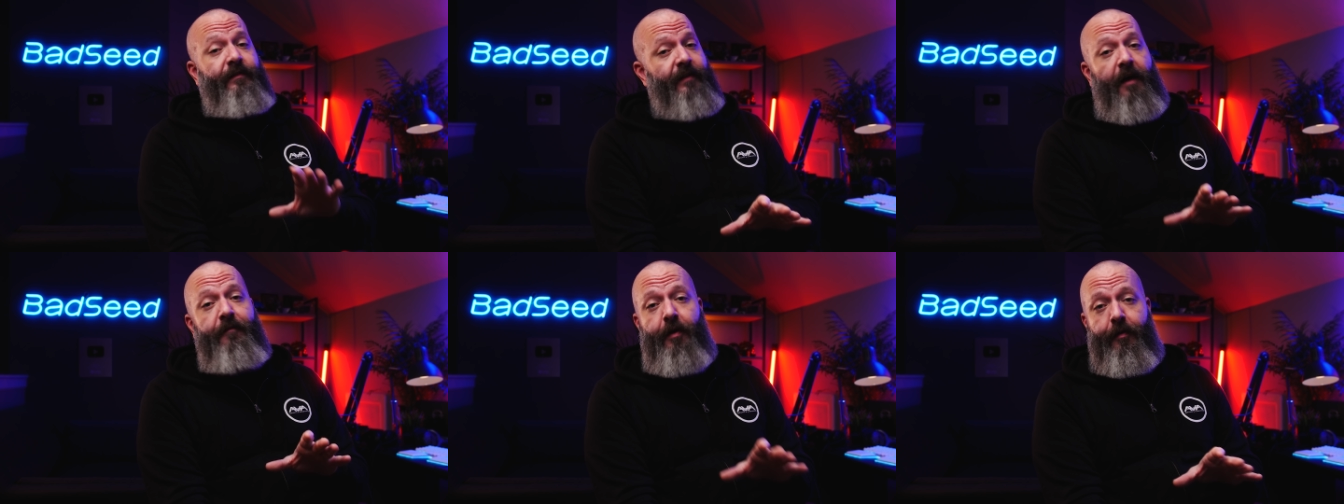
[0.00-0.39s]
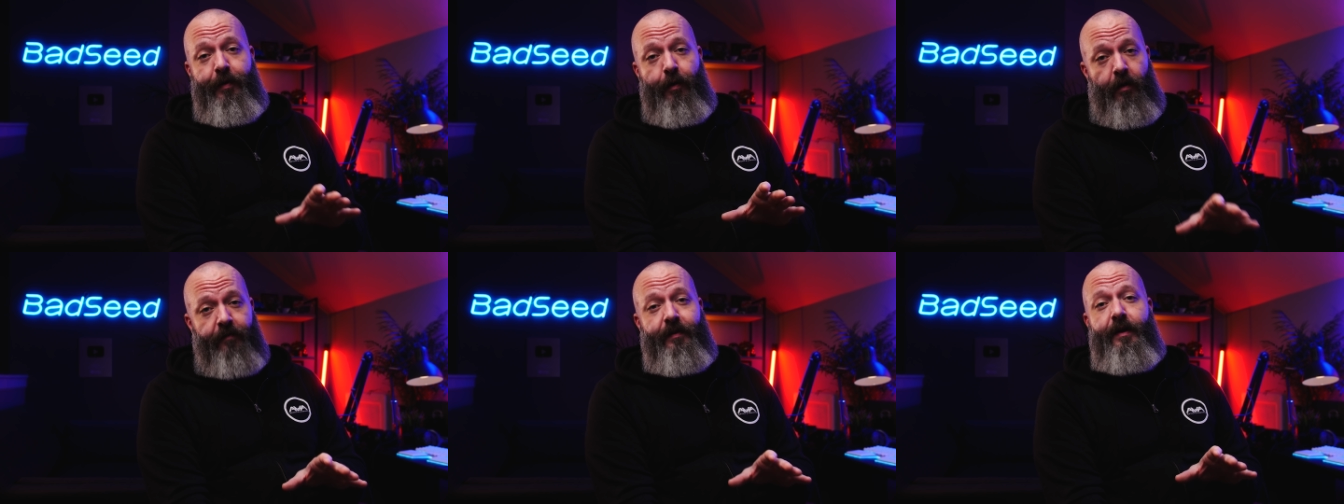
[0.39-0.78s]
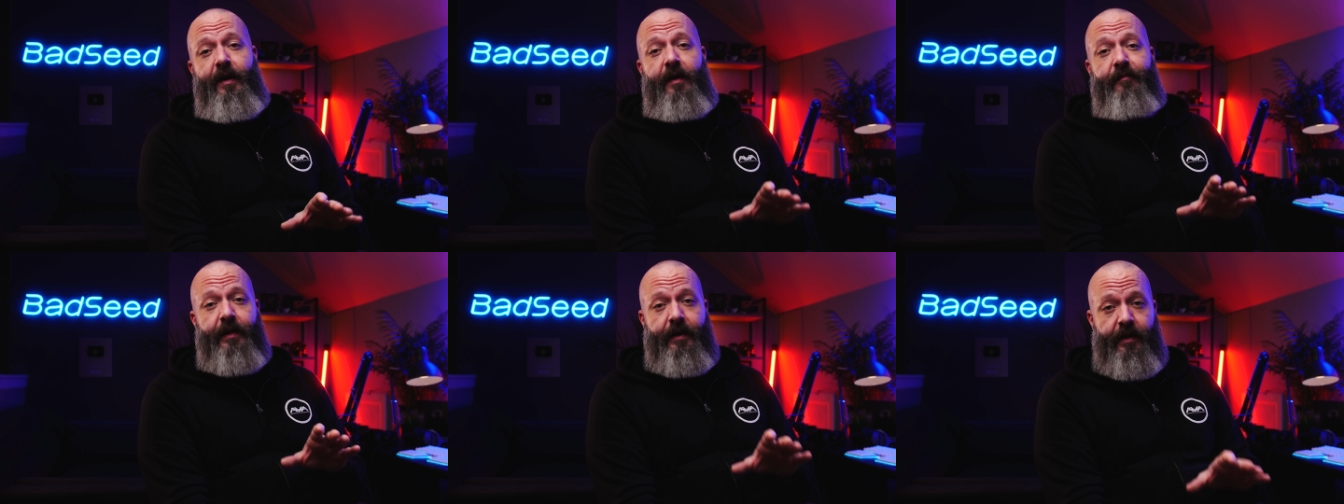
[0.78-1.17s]
It's not very often
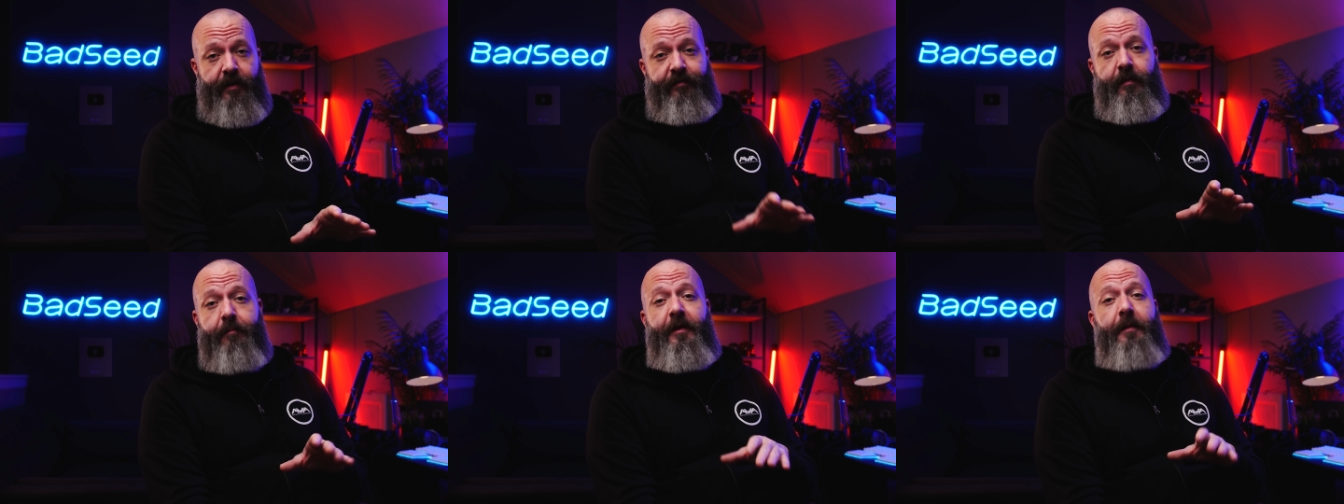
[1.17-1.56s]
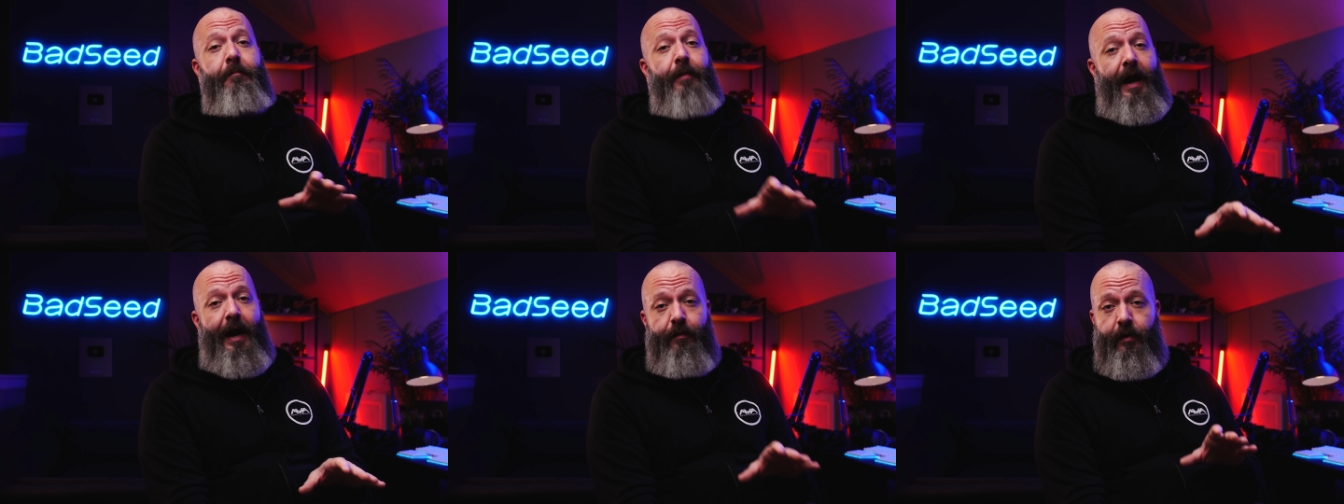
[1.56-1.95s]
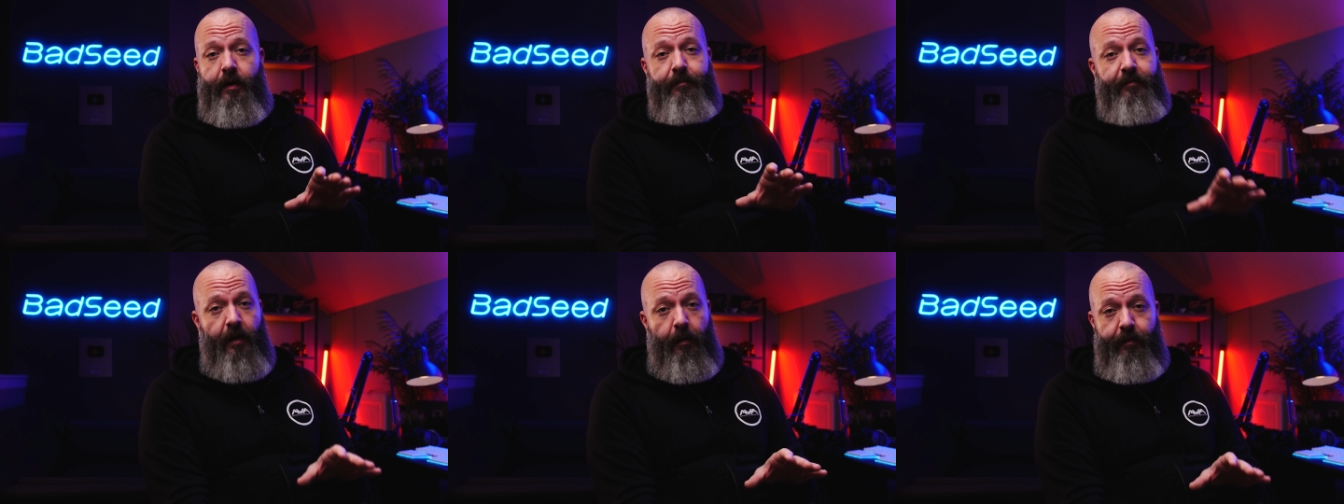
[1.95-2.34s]
I have to give something back when
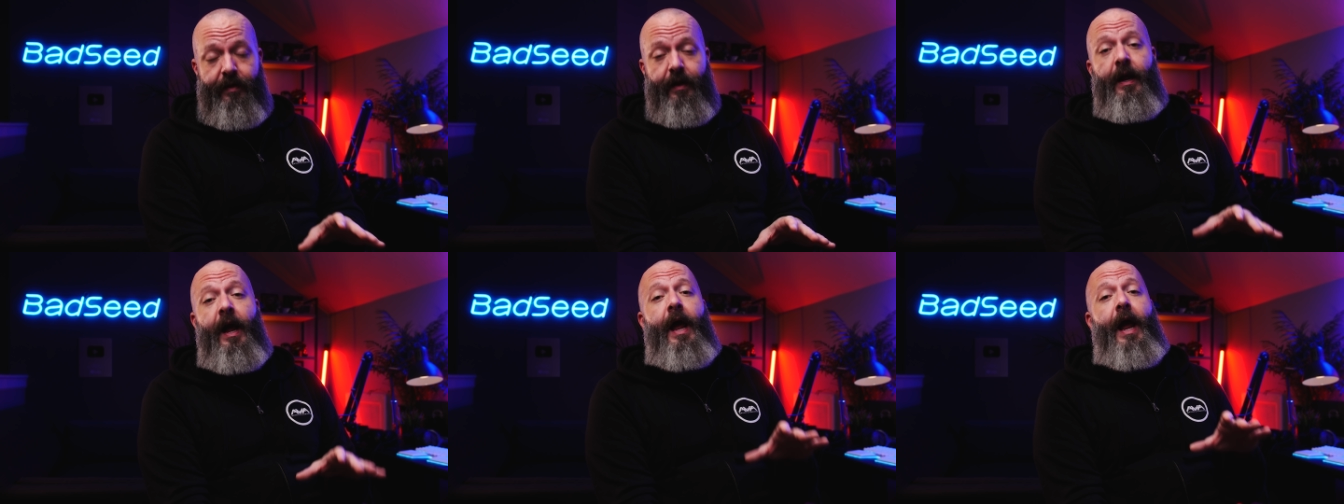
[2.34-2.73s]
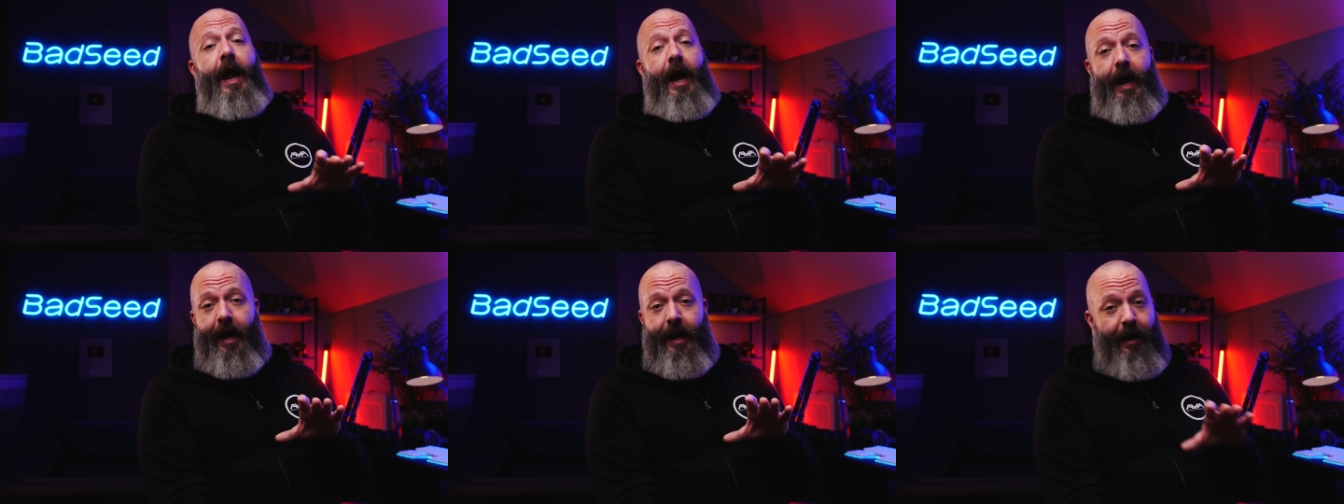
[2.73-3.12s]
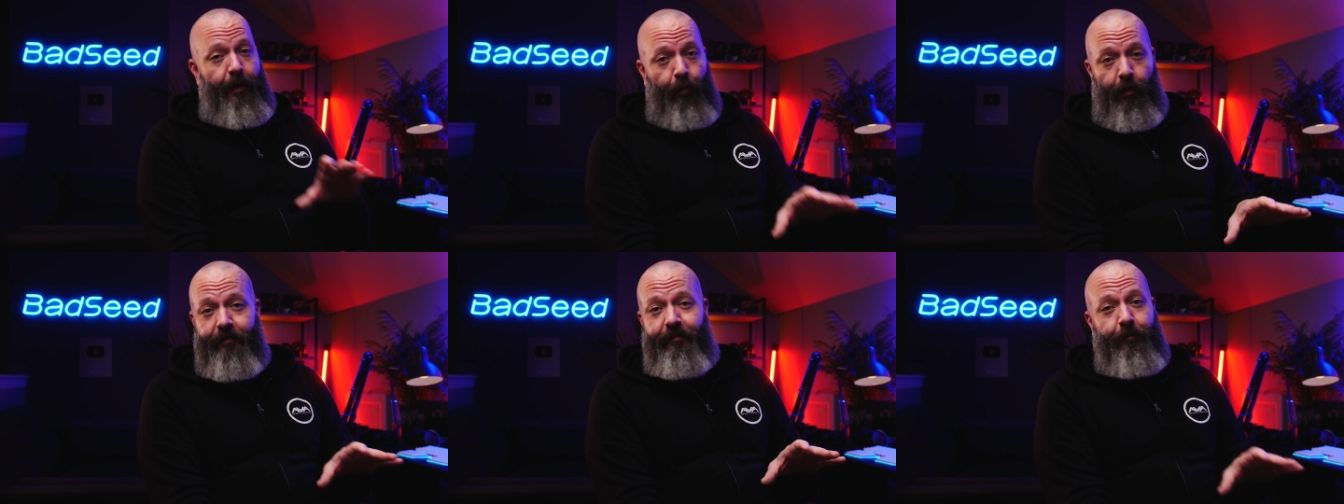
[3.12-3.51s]
I'm done with it, and I
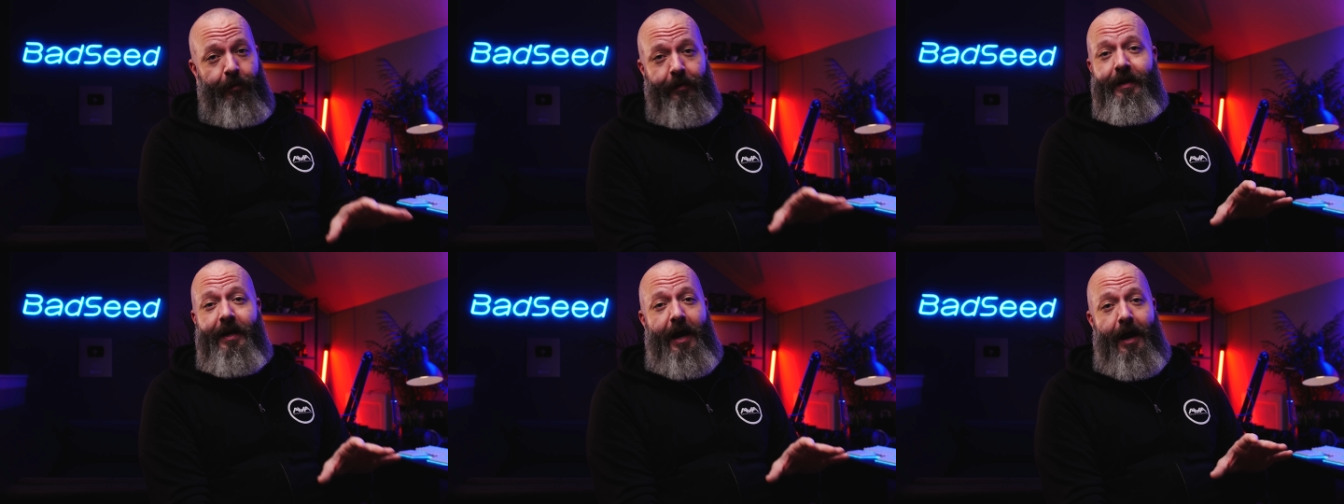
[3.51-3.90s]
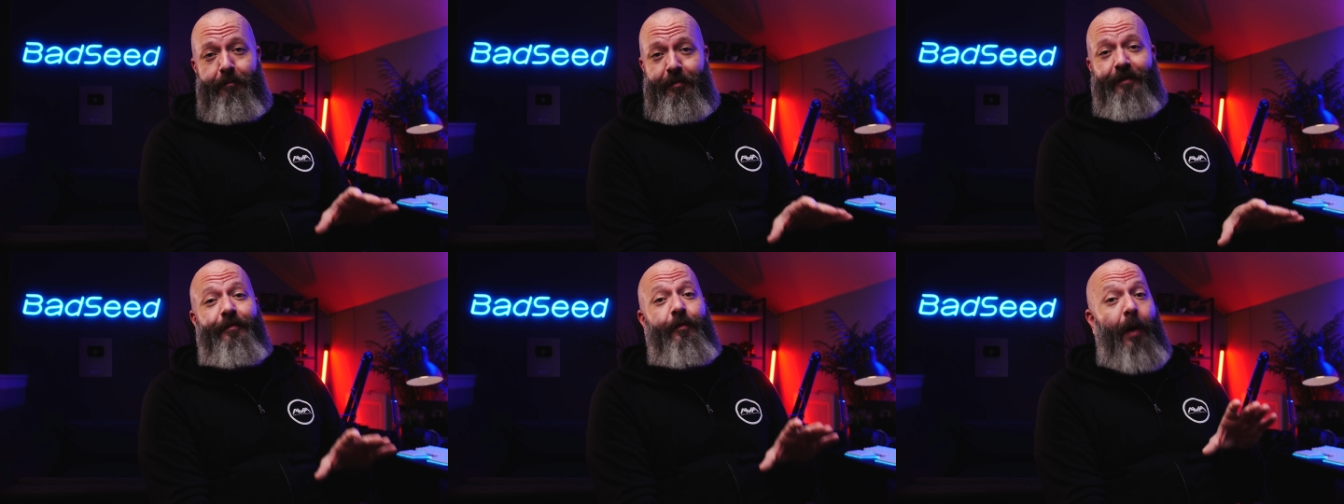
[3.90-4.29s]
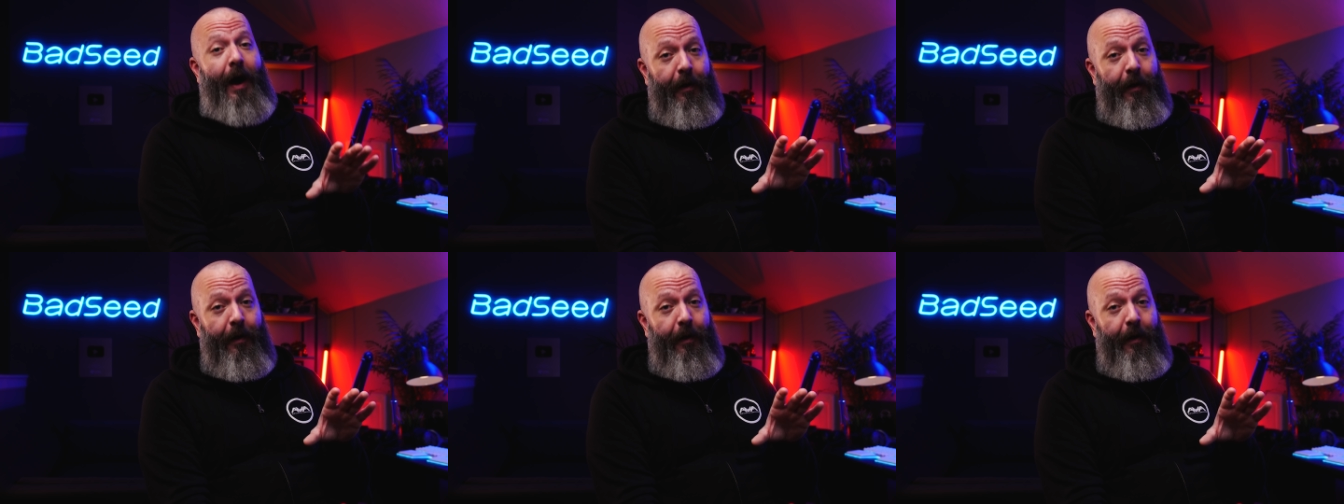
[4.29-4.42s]
wasn't really happy to.